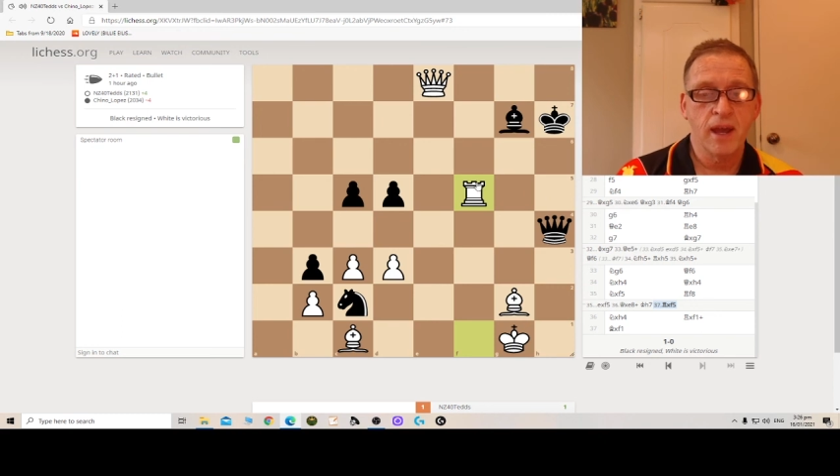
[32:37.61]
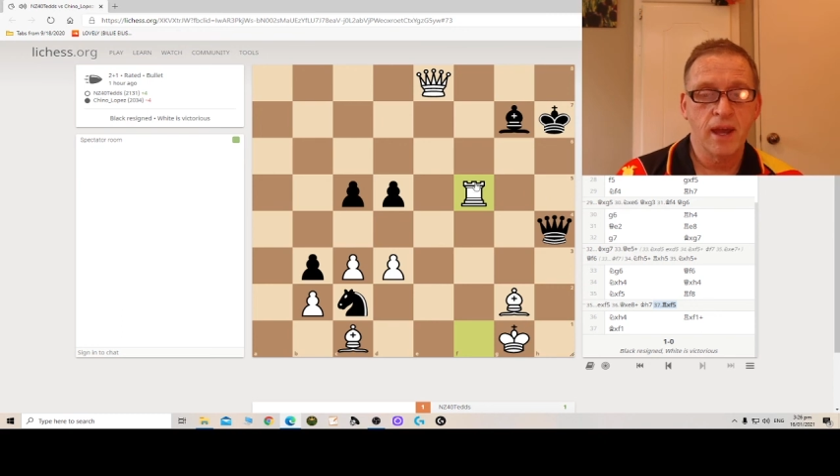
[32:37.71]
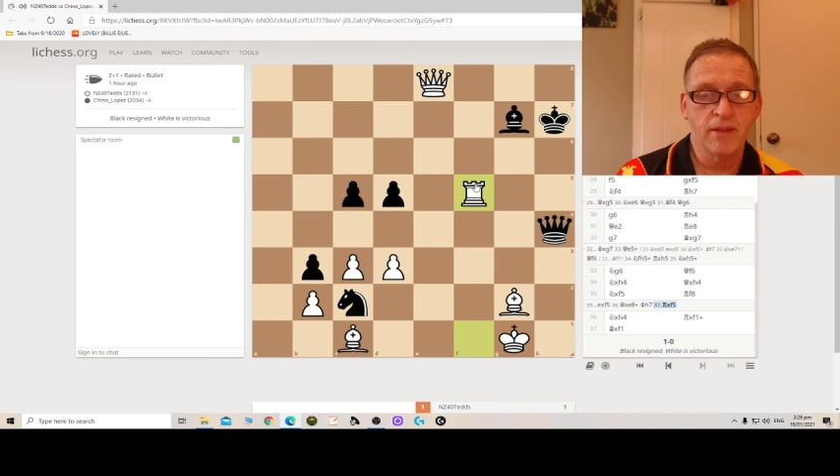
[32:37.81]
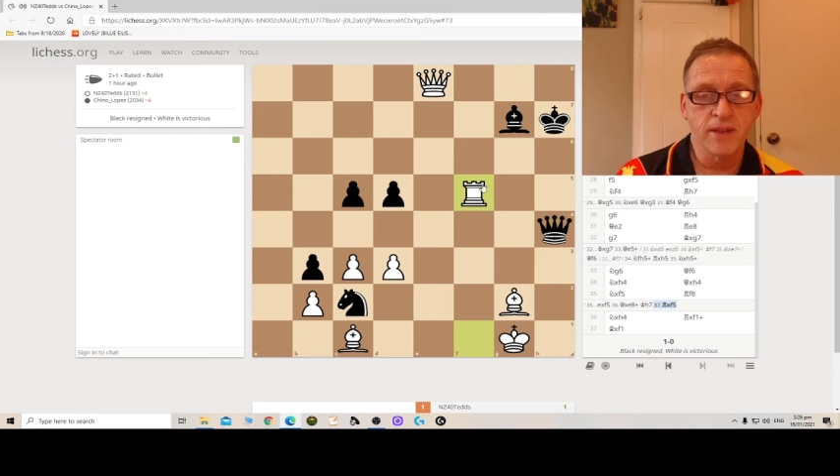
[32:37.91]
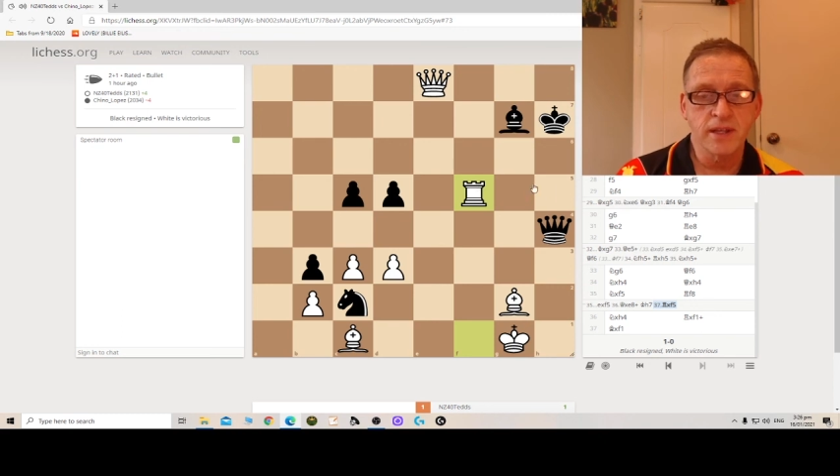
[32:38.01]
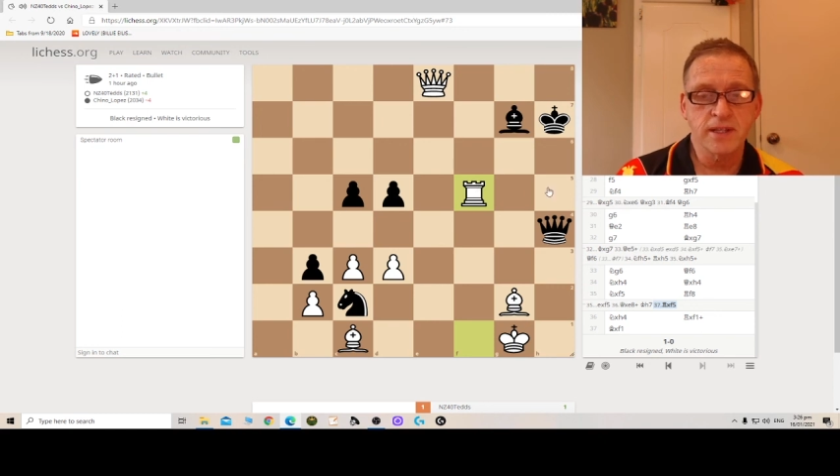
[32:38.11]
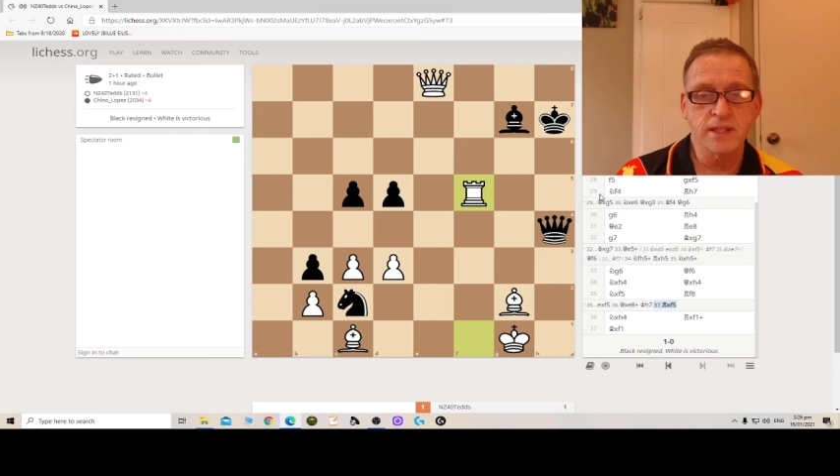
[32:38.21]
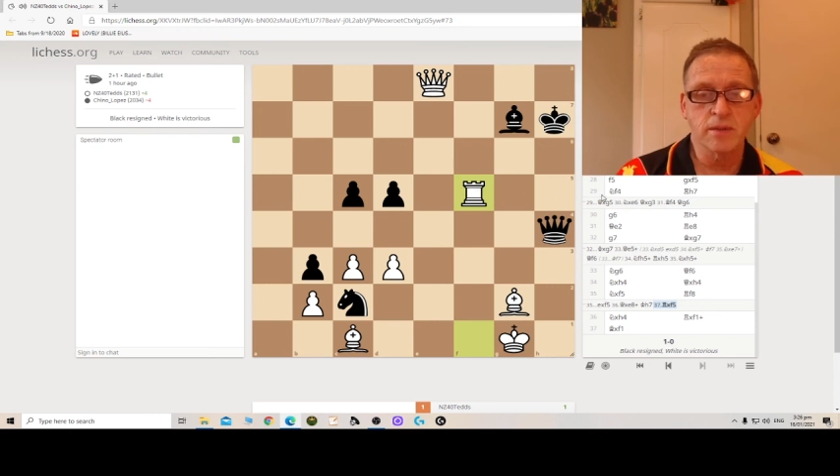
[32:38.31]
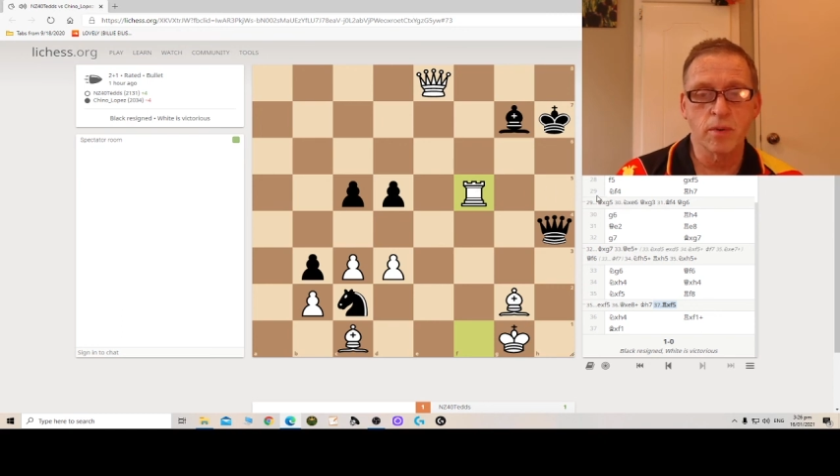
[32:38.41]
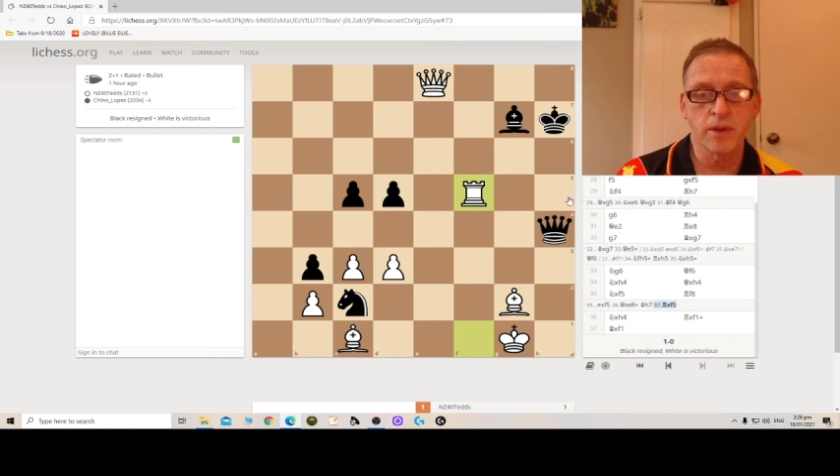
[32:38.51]
And this
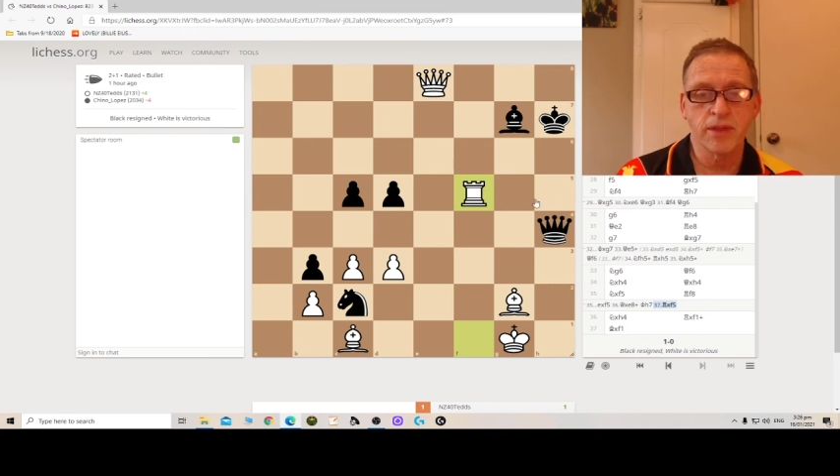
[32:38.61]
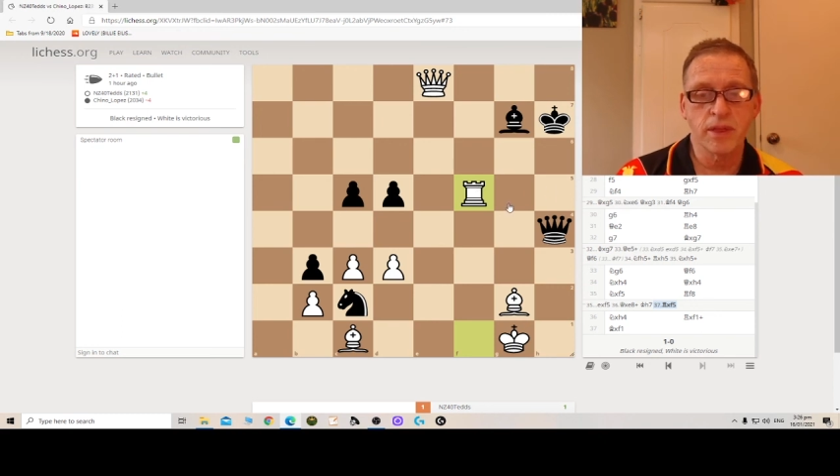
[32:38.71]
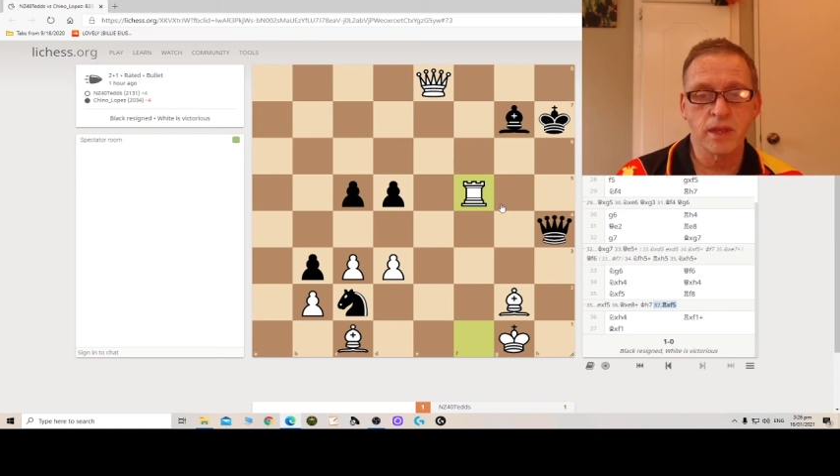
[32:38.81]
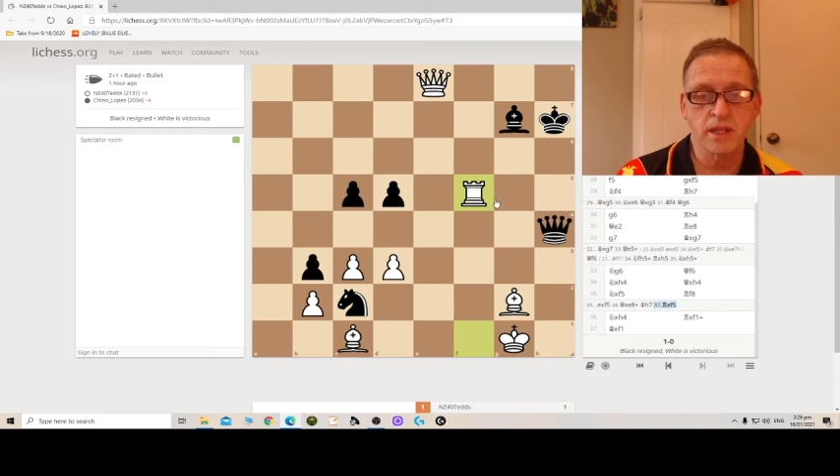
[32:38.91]
is with the